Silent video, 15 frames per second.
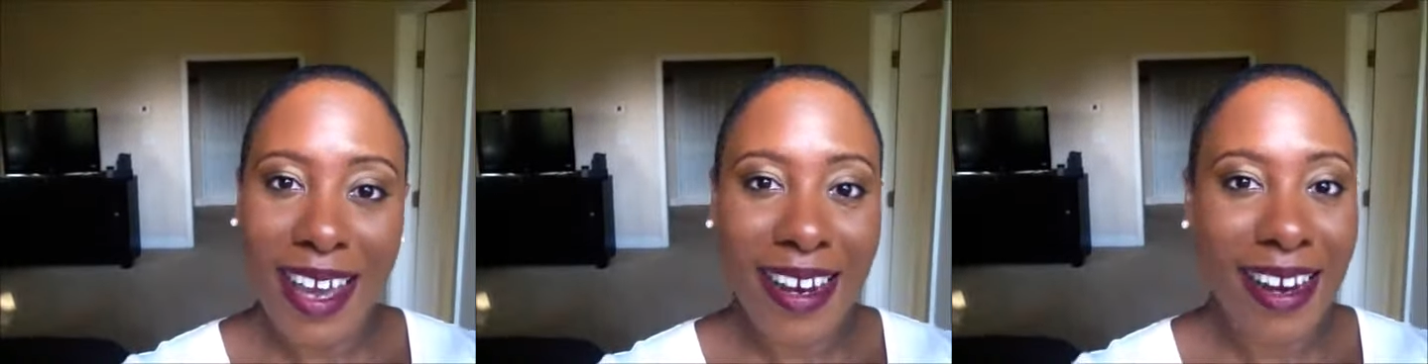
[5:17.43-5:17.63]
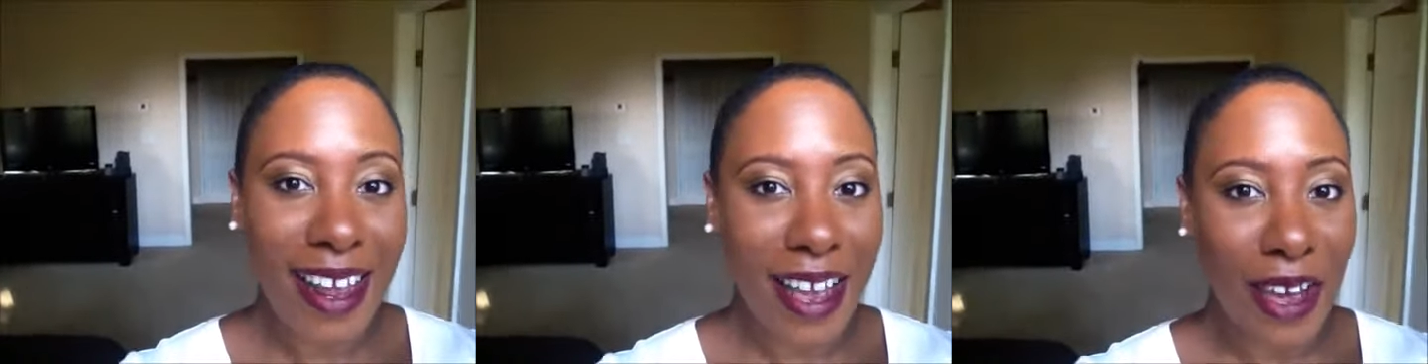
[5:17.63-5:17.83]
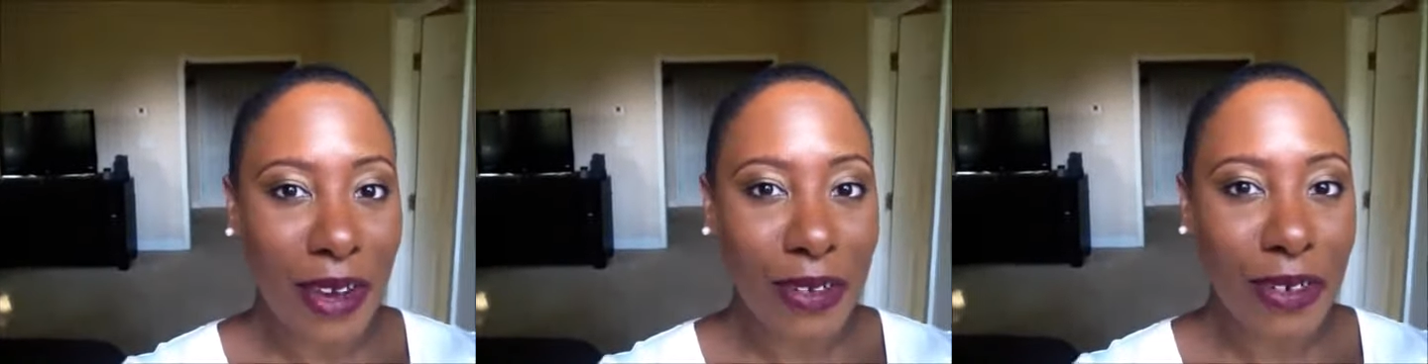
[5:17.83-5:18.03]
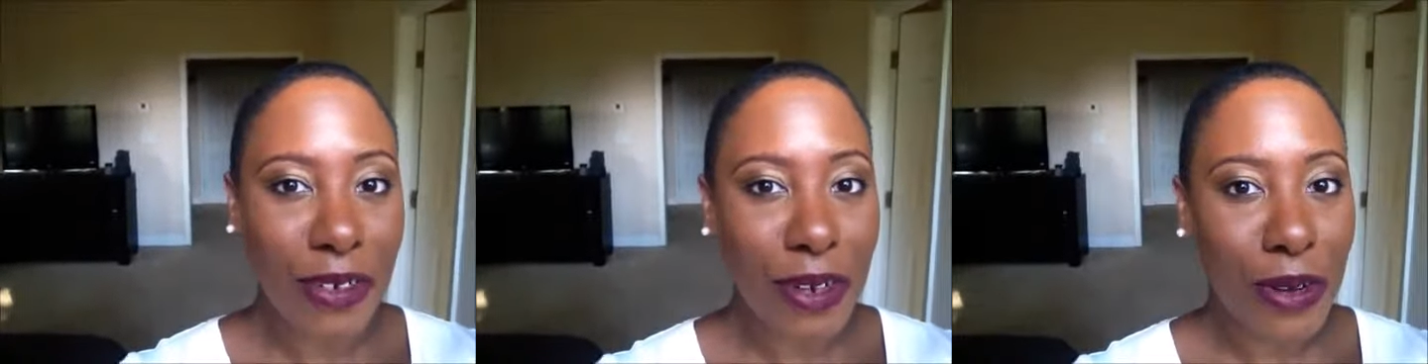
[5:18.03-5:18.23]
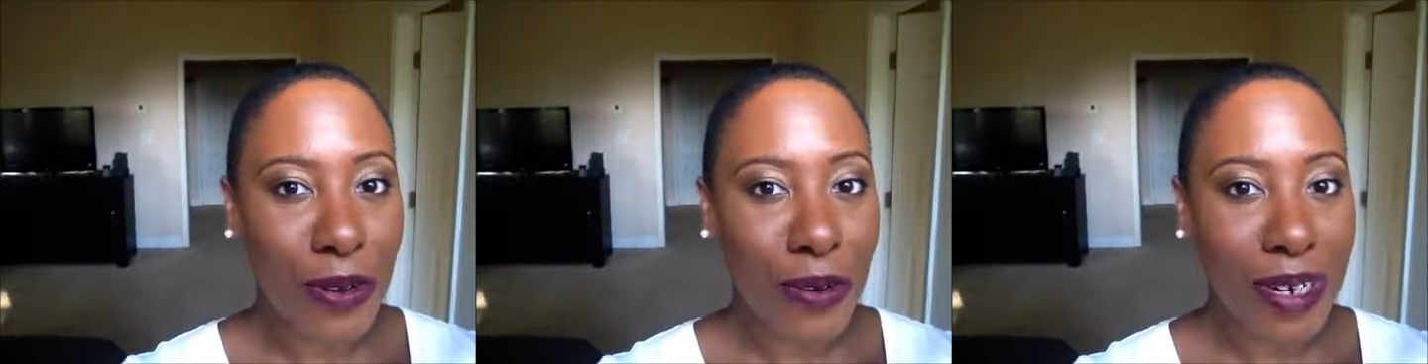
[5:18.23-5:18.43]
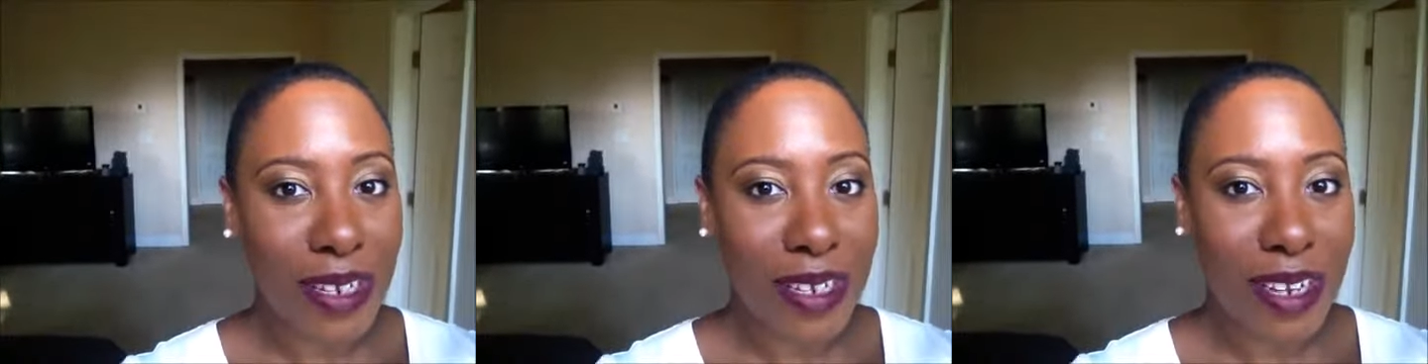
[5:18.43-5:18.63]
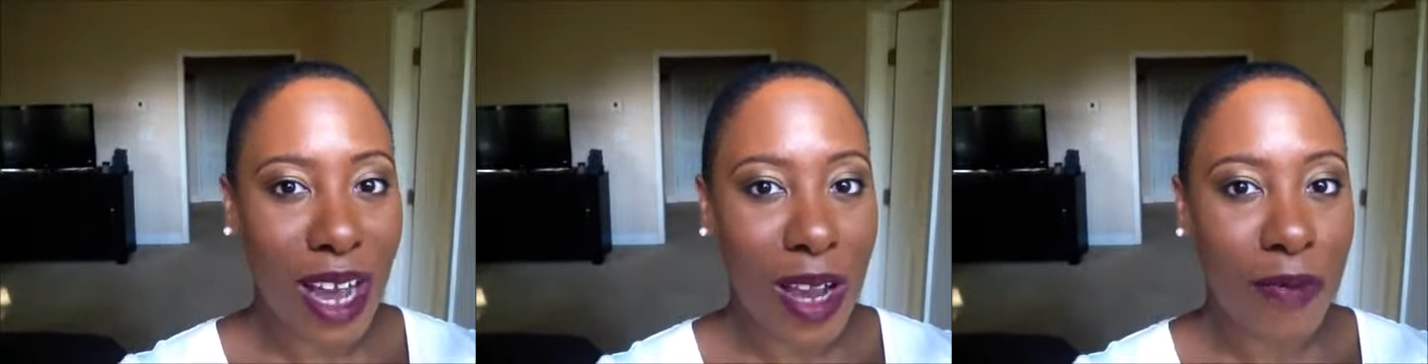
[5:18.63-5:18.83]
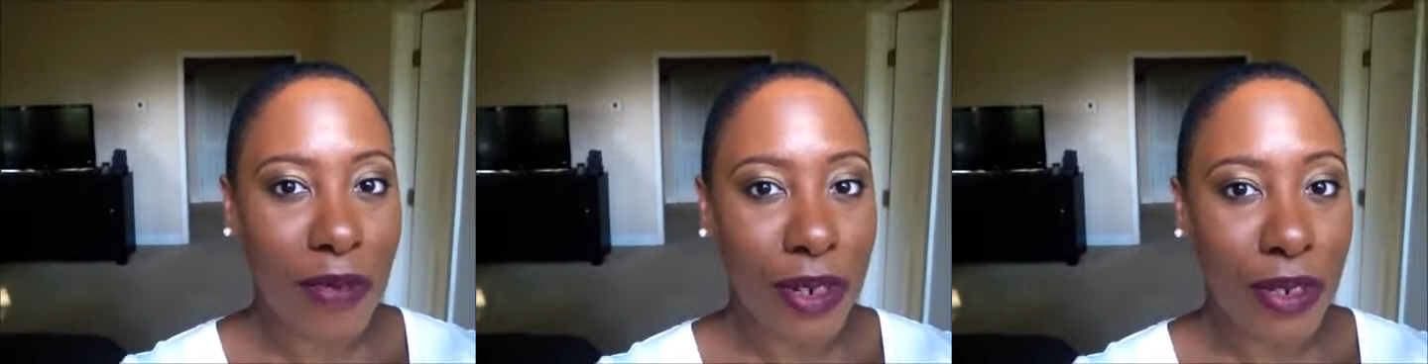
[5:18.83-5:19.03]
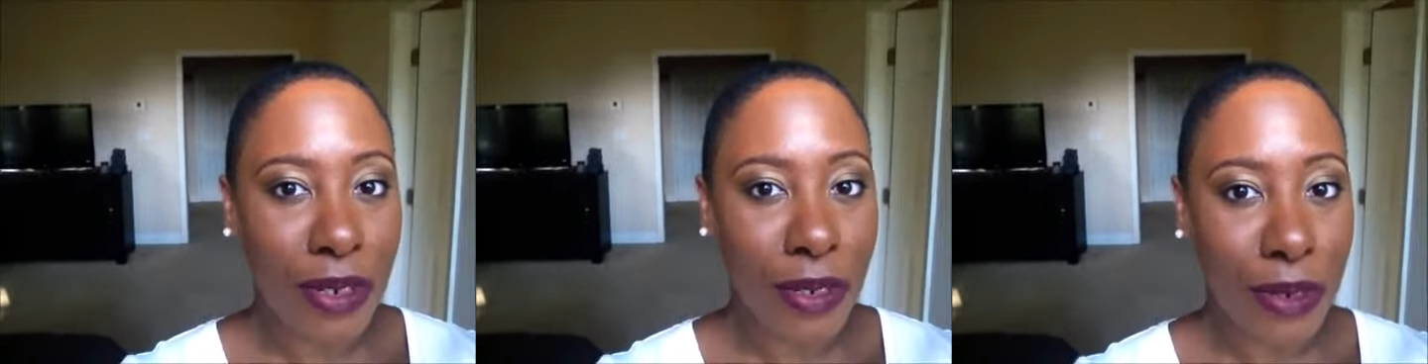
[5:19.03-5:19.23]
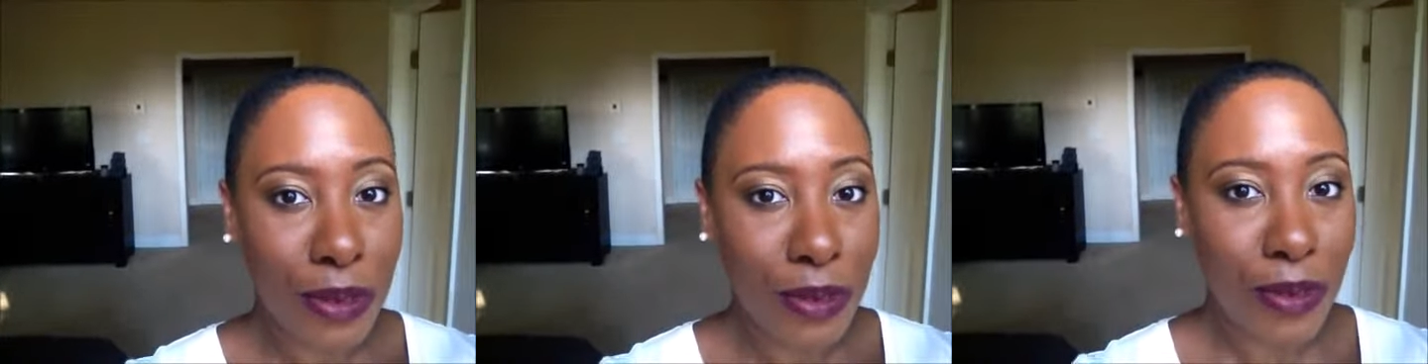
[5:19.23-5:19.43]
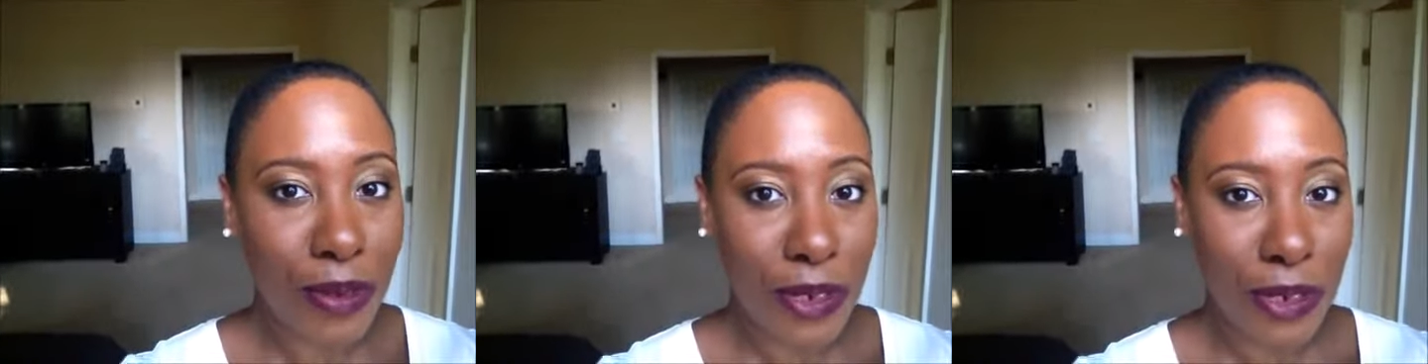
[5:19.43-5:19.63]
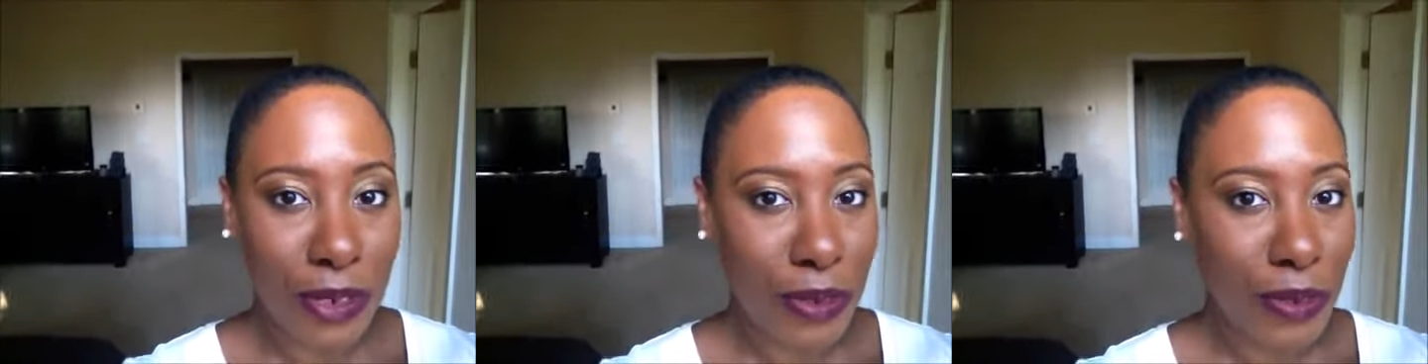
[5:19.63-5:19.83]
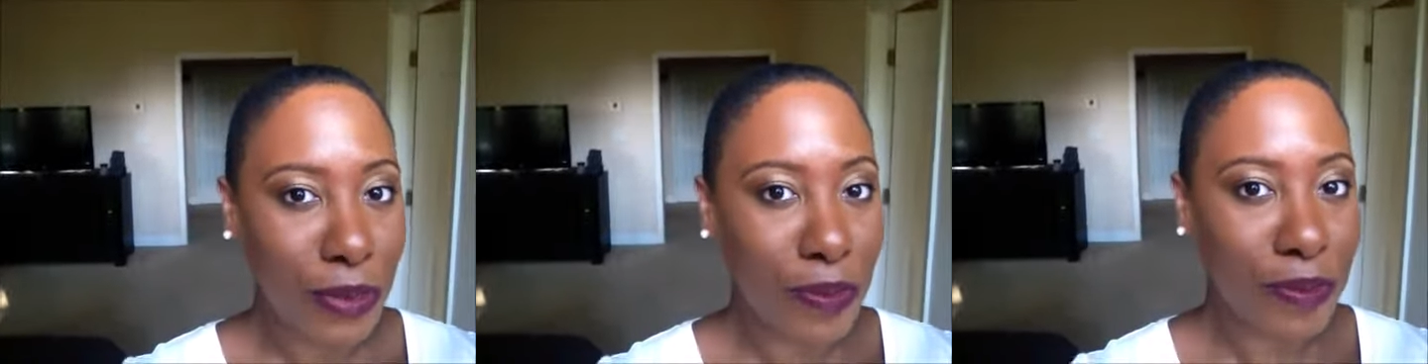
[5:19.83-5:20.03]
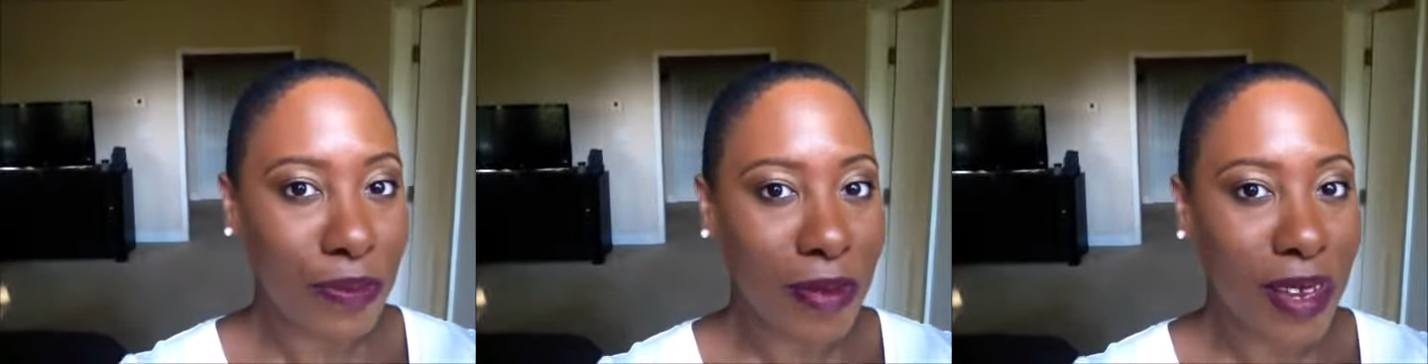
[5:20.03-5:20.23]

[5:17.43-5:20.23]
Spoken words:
And now you know what it's time for you to do.